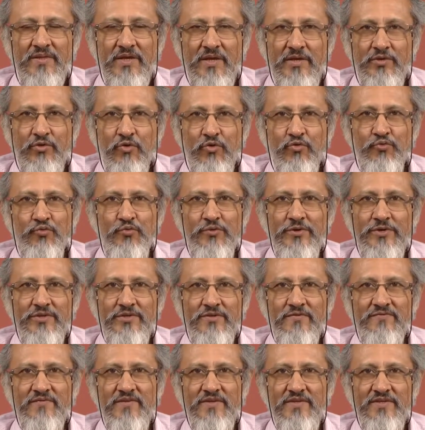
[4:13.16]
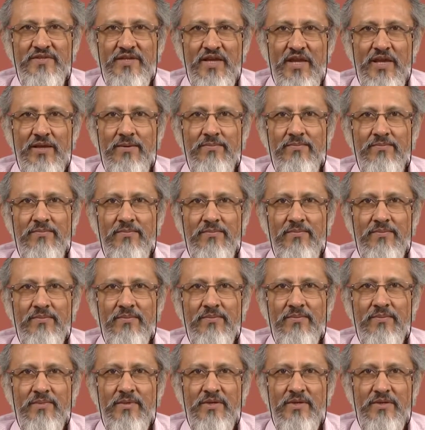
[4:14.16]
They are not words of the same
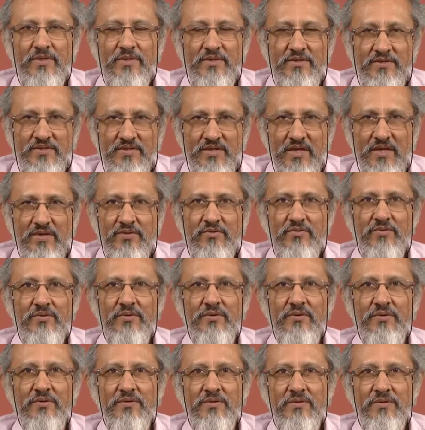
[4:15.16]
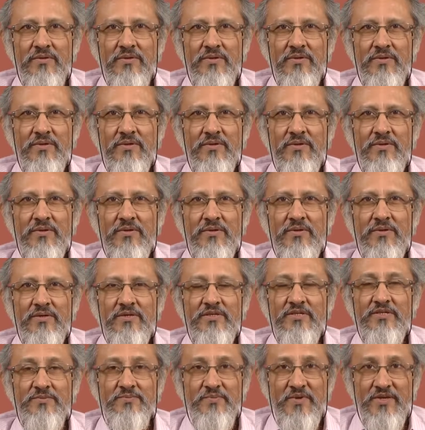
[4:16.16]
general
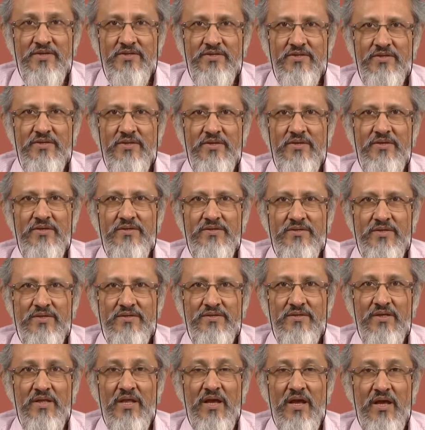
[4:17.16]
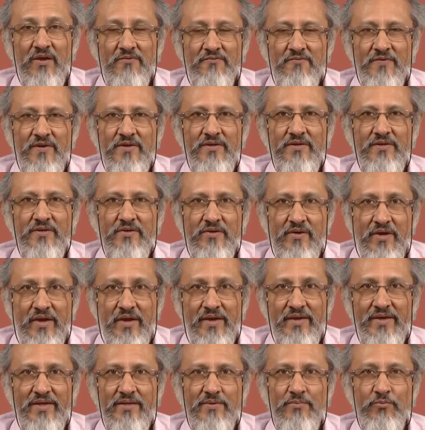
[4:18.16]
species as laugh and
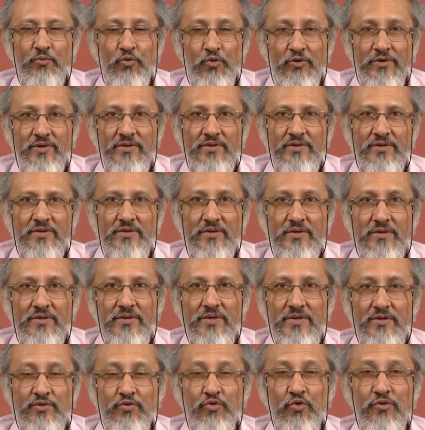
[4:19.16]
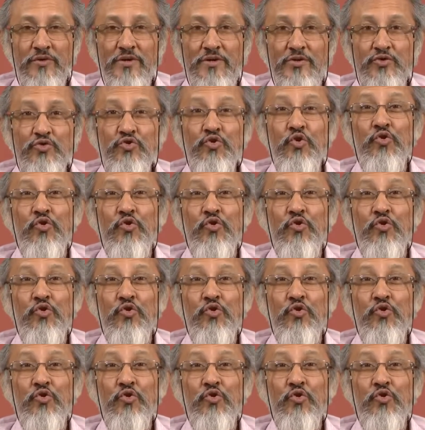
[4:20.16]
cry and boy and girl and tall and